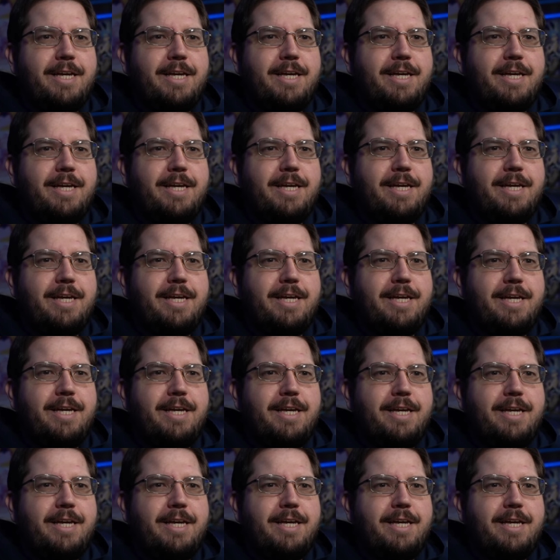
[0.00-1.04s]

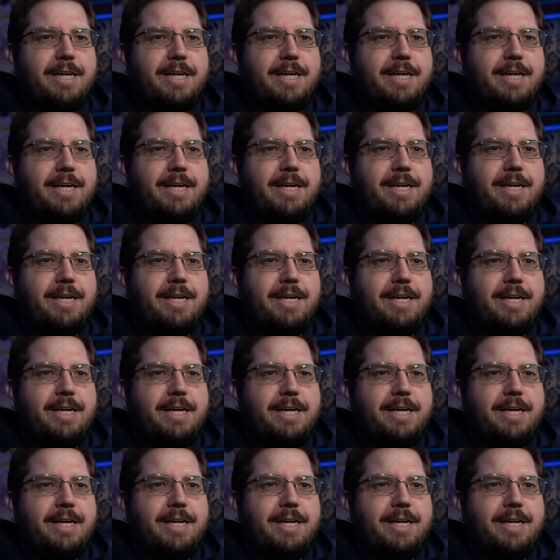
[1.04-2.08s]

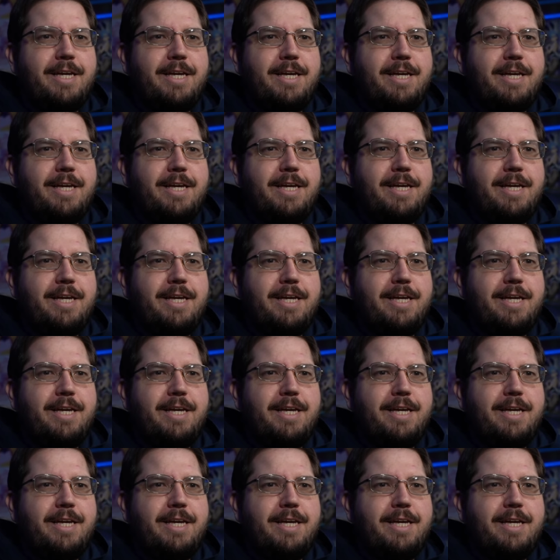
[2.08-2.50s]
No words are spoken by the person on screen.